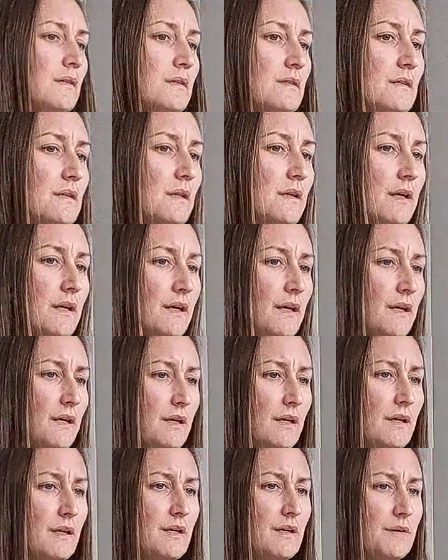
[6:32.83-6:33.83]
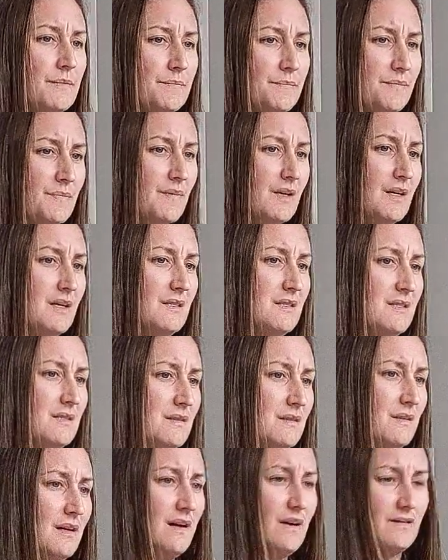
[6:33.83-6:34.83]
It's looking good. I
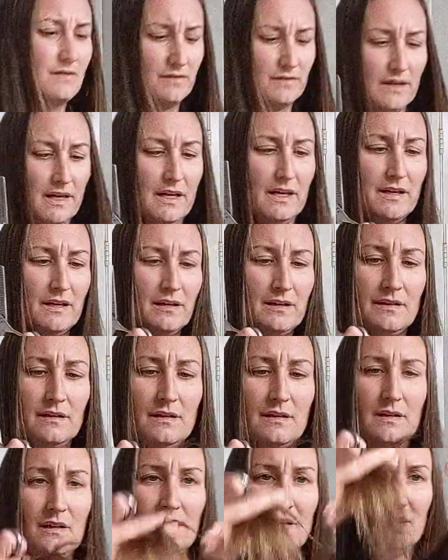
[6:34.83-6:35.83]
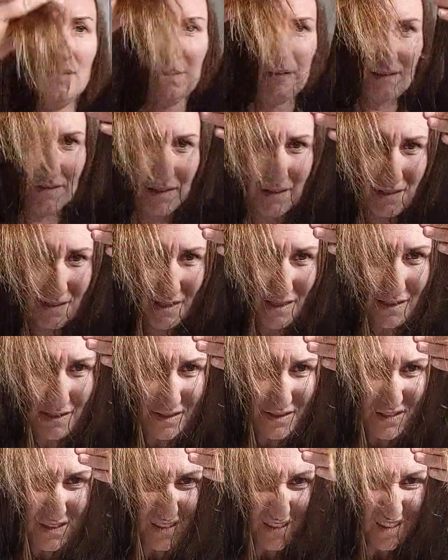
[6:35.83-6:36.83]
still have like, these
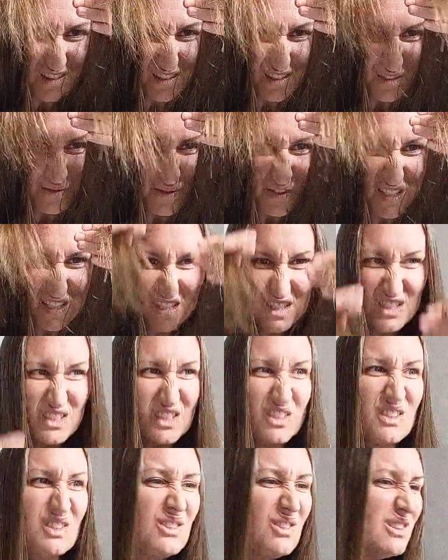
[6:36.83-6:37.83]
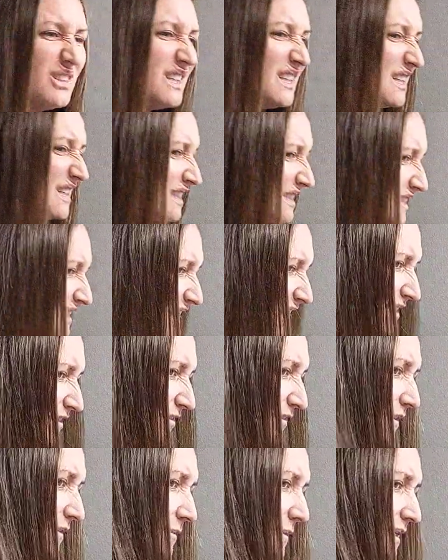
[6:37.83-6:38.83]
ends are a little bit too dead
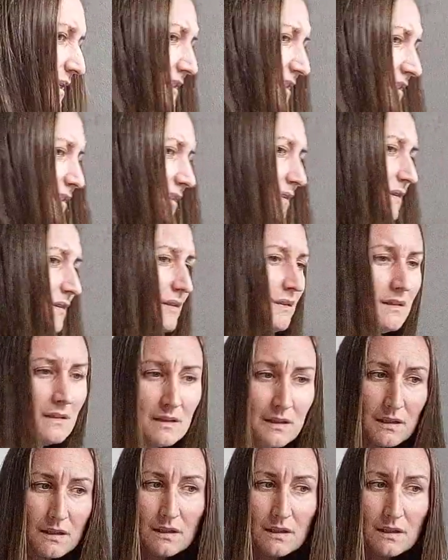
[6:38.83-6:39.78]
for me still,